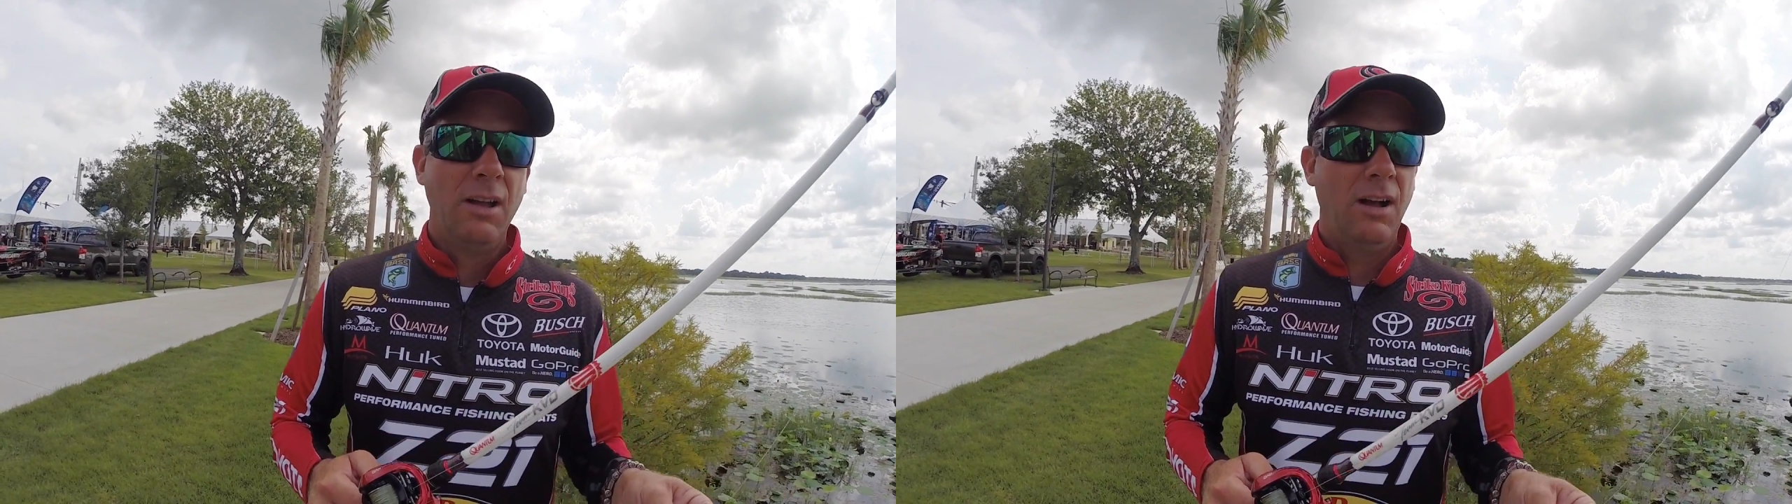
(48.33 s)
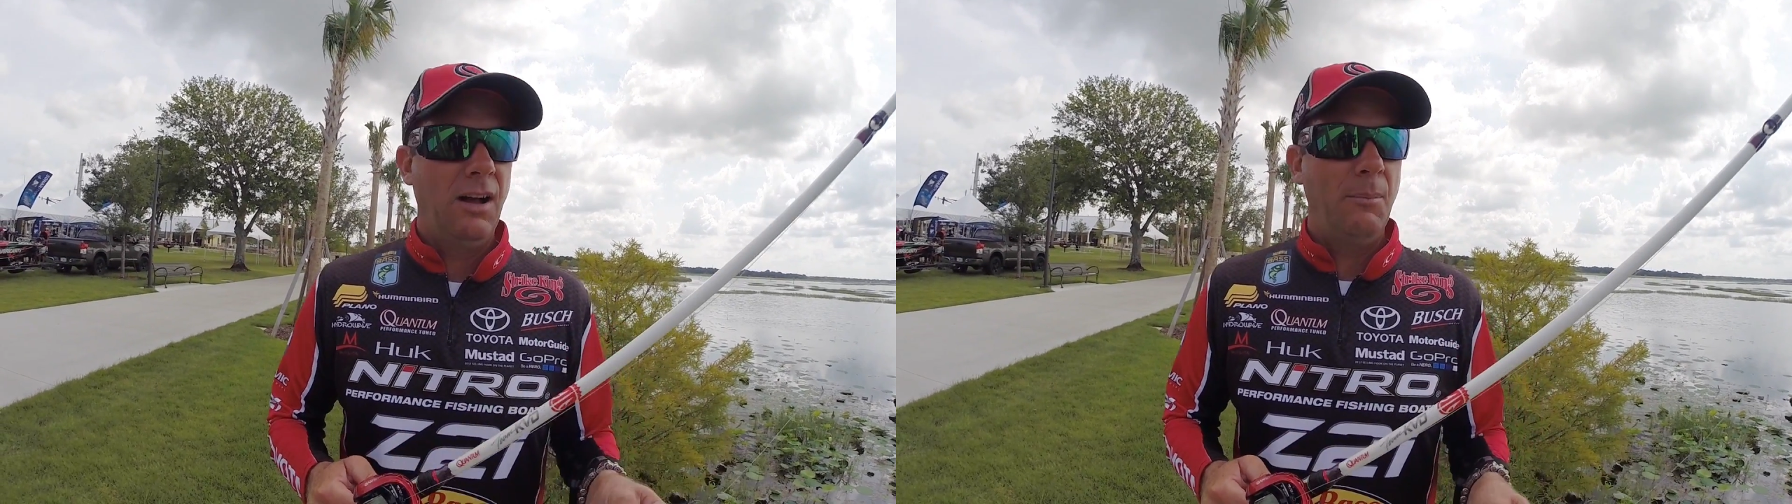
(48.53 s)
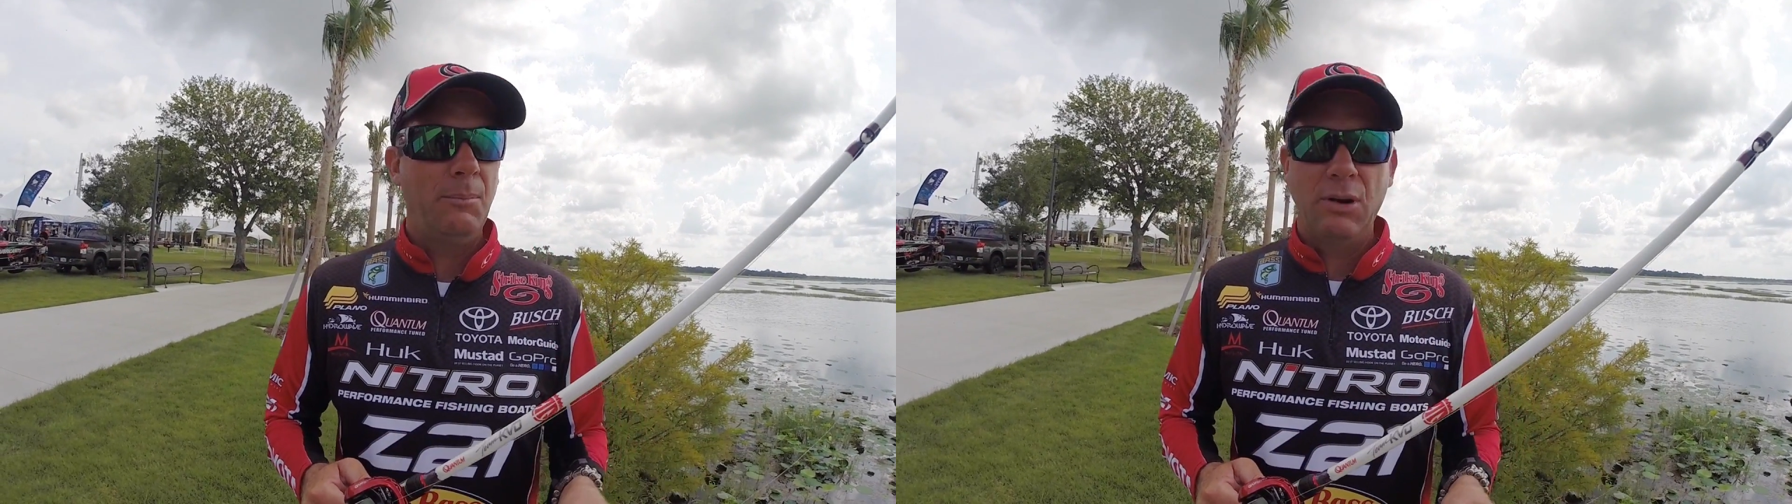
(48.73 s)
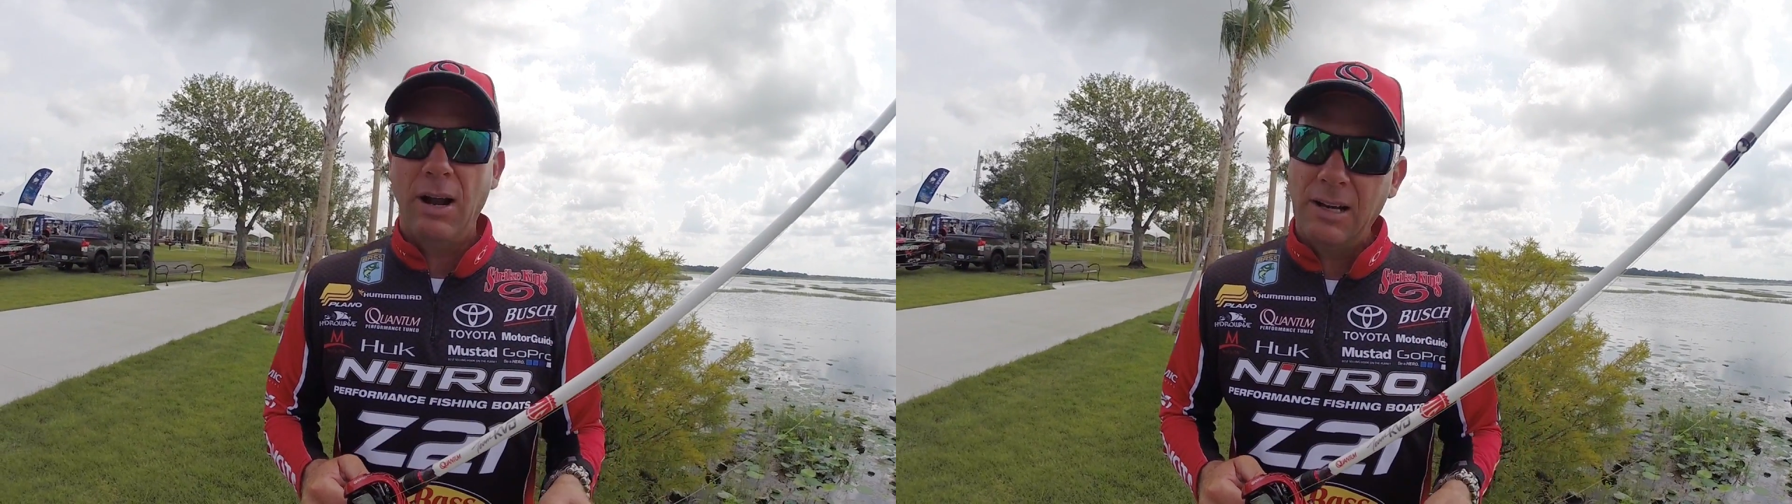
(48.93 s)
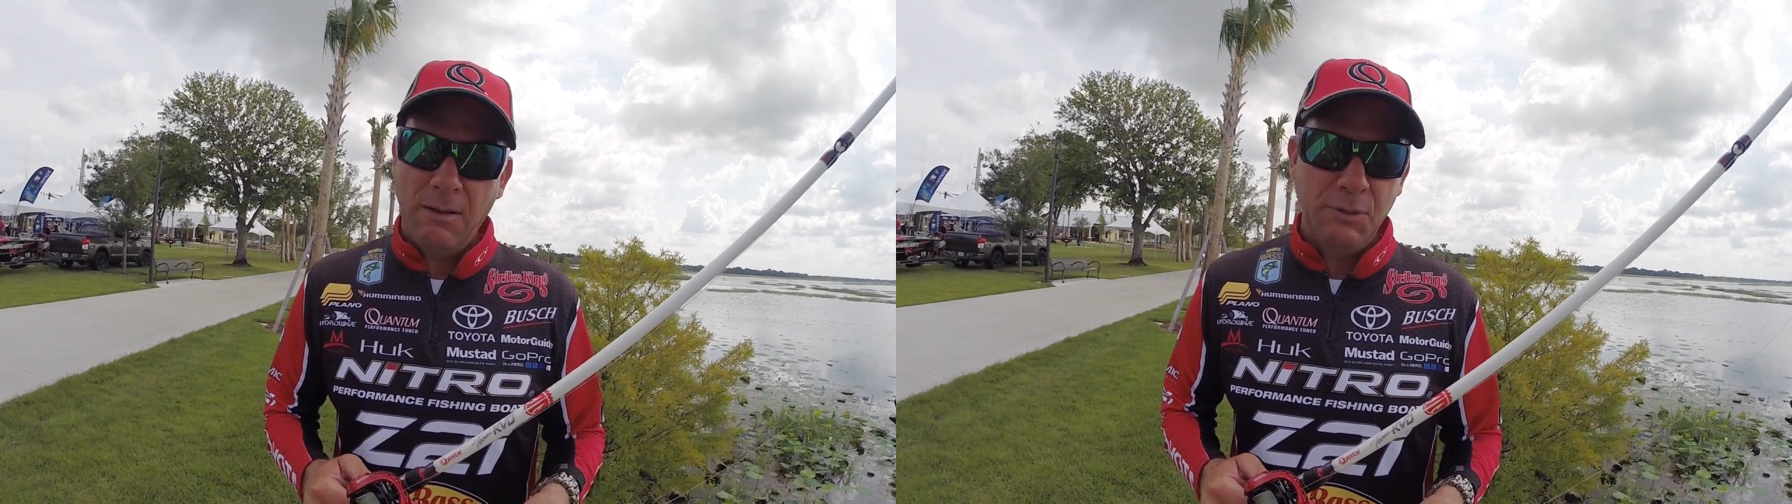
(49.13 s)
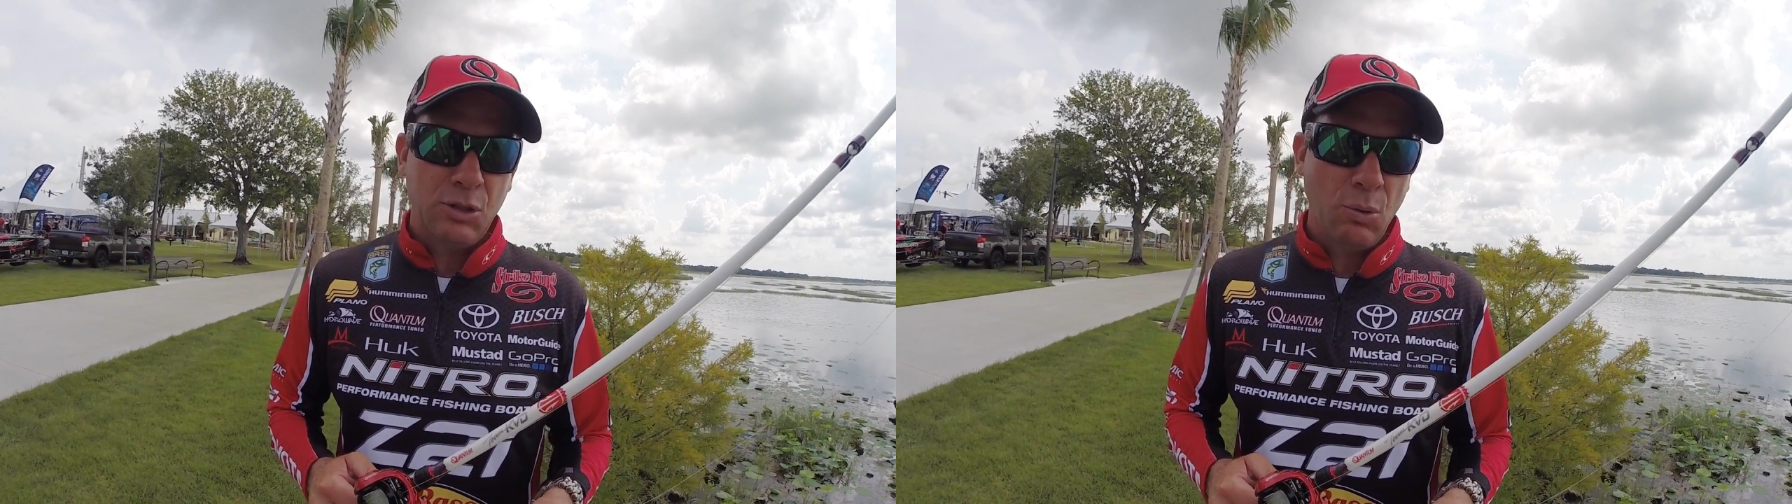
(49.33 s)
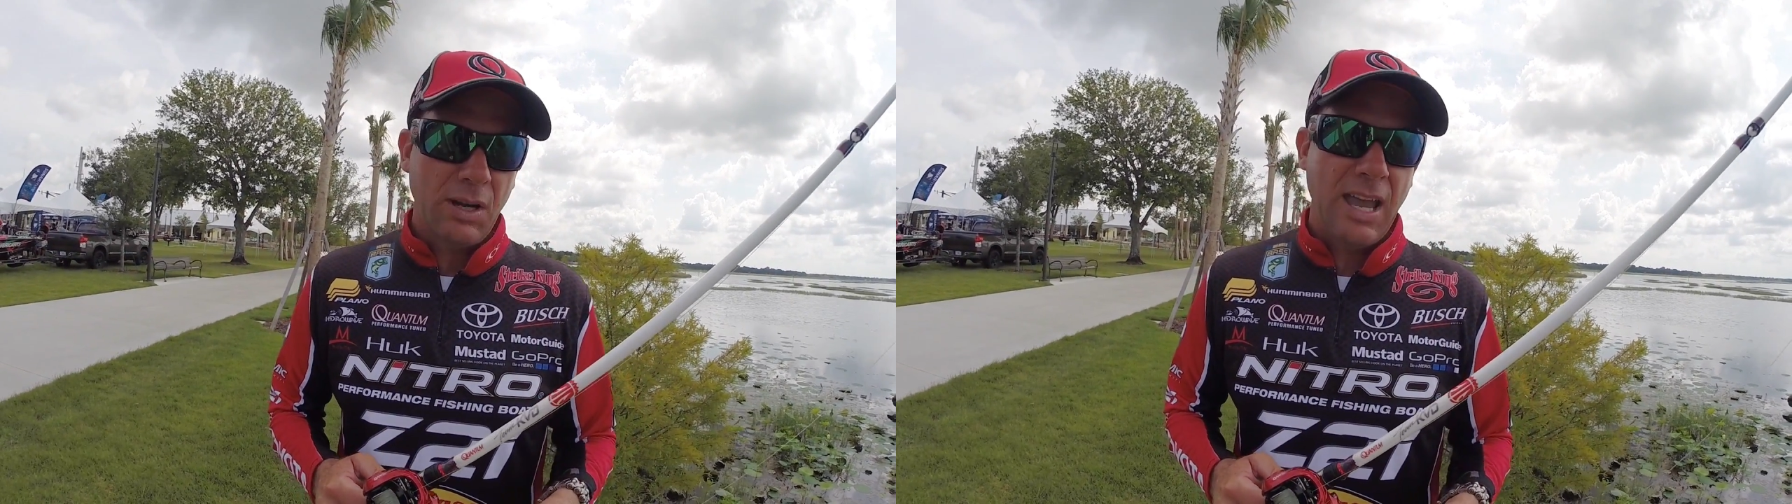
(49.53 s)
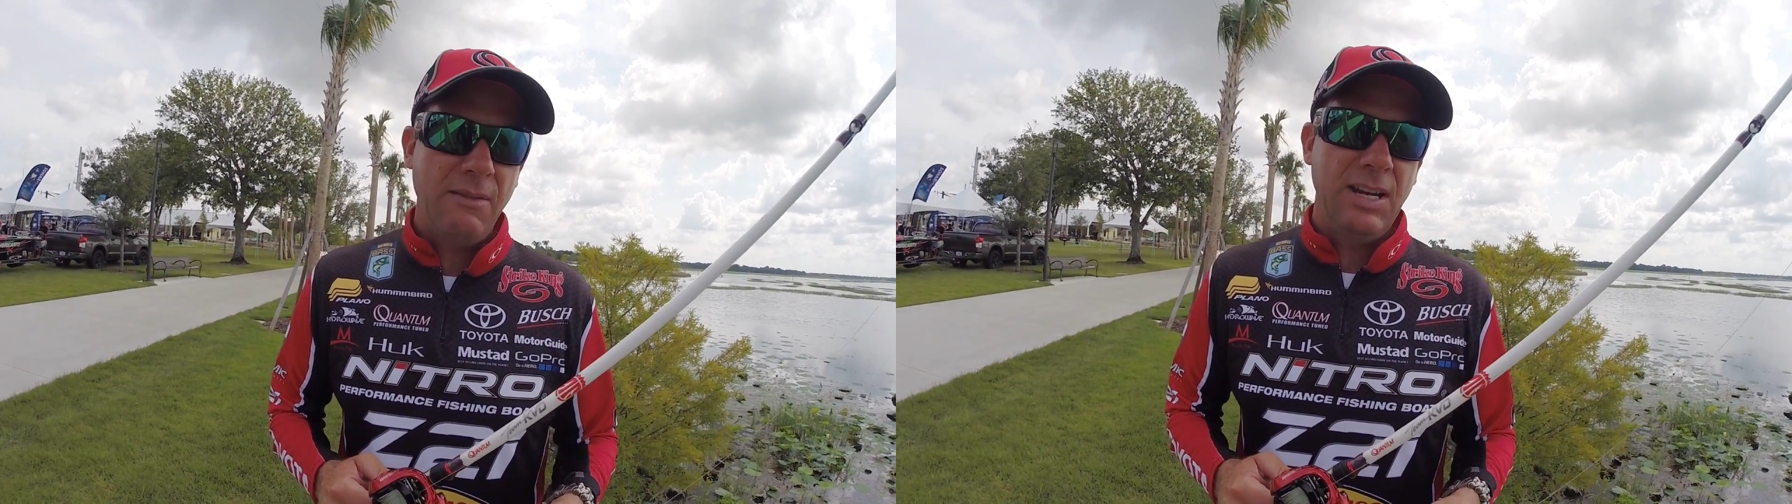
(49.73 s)
Um, you know, I love the Tour
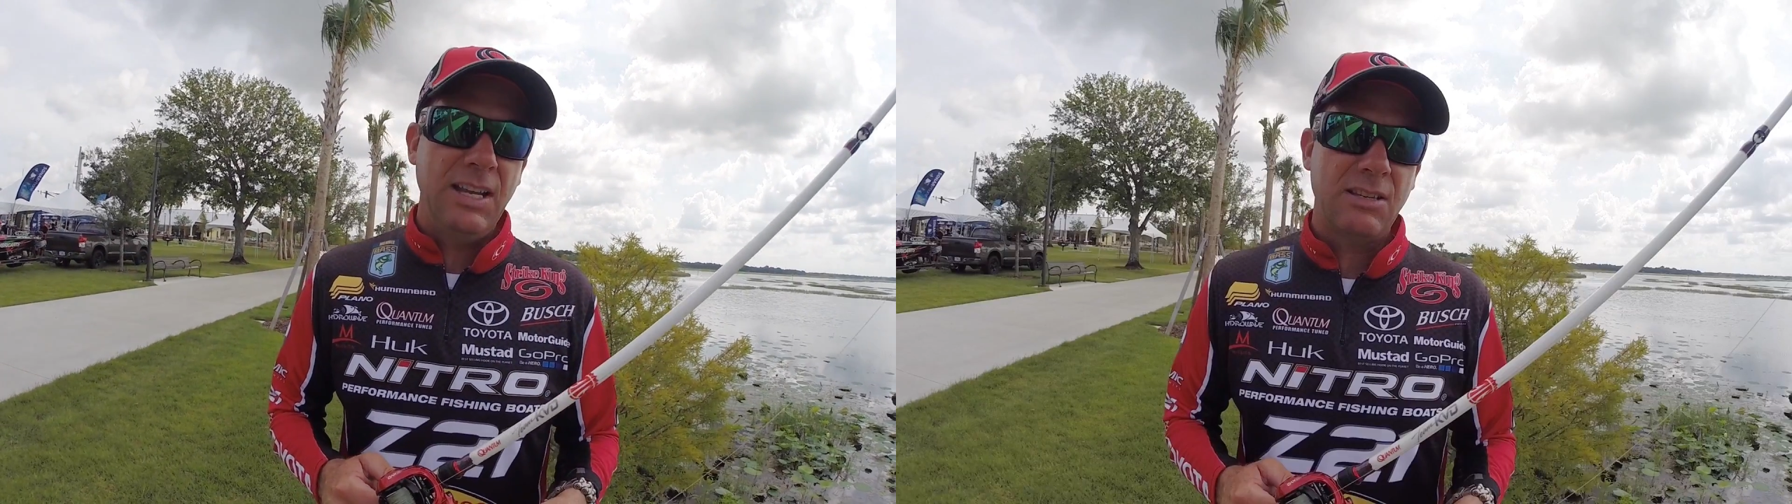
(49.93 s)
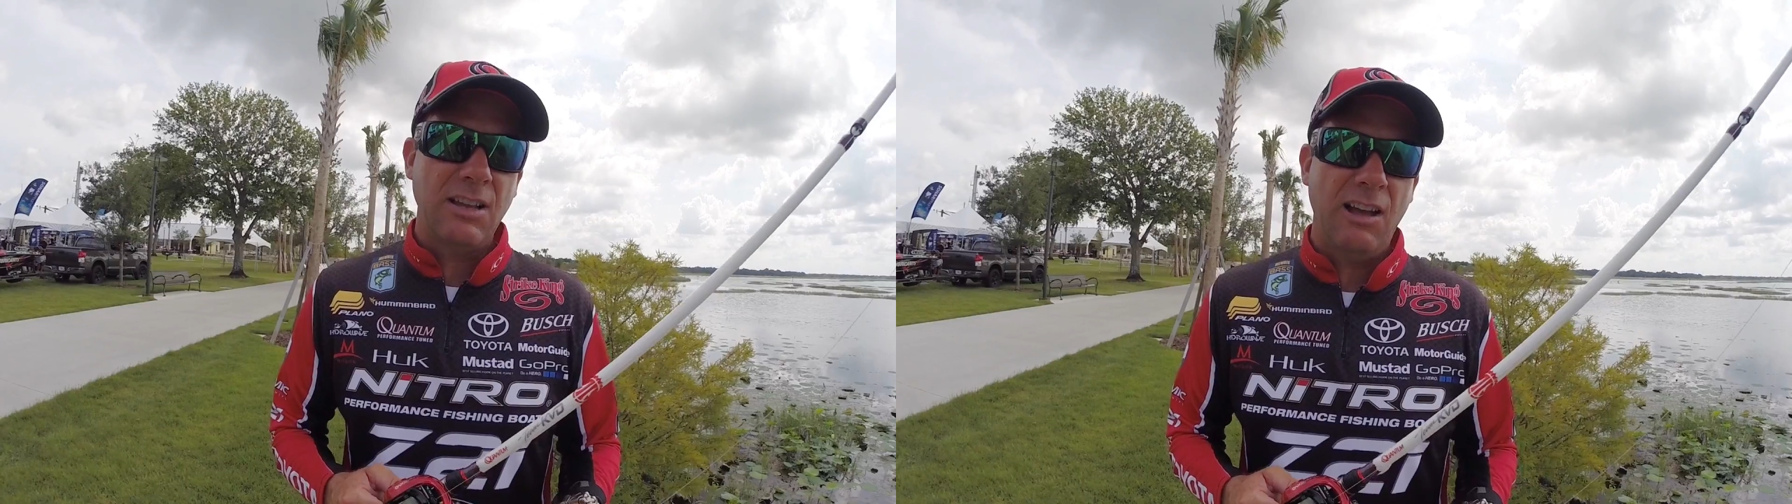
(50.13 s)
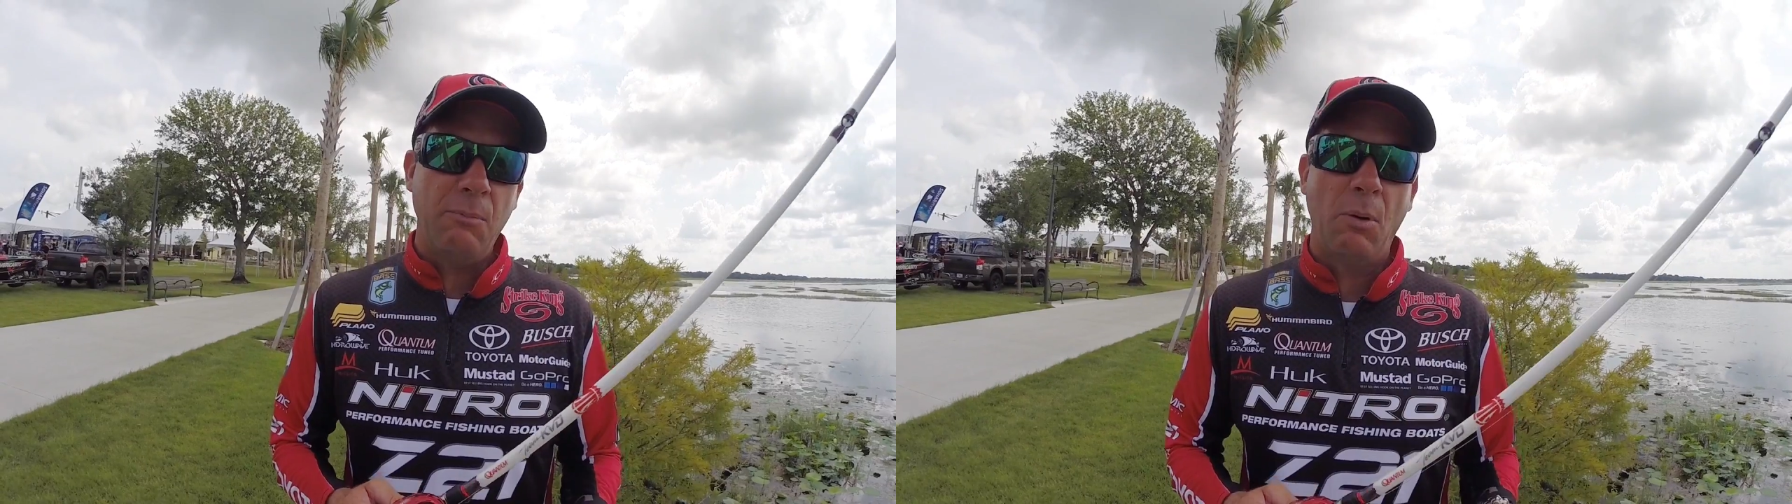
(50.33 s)
KVD stuff,